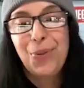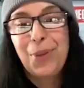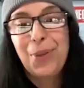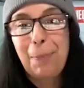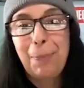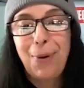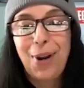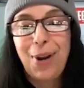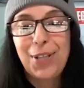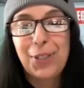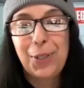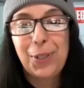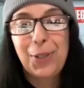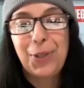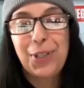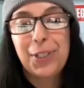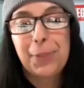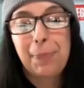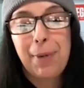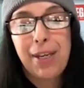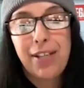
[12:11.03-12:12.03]
the appraisal
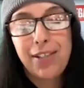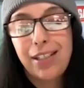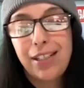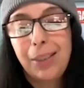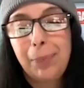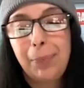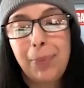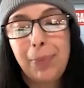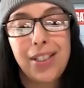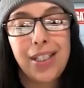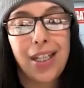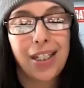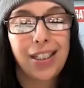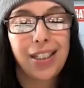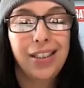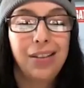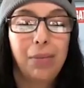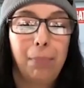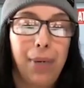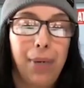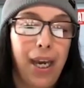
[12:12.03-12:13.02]
is basically
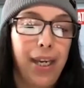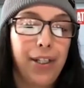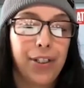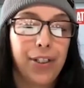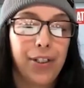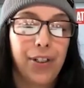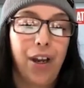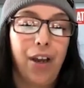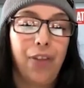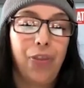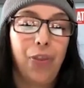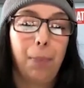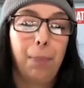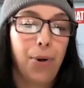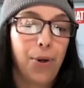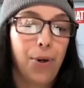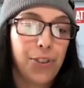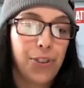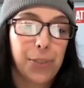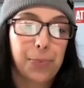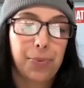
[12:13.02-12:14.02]
protecting the buyer on the
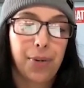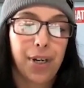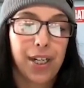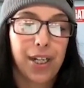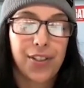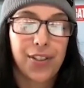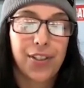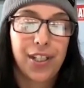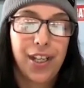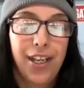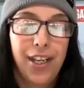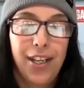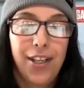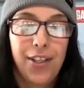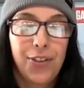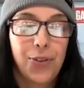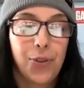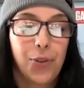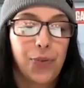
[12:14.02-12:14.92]
purchase price. So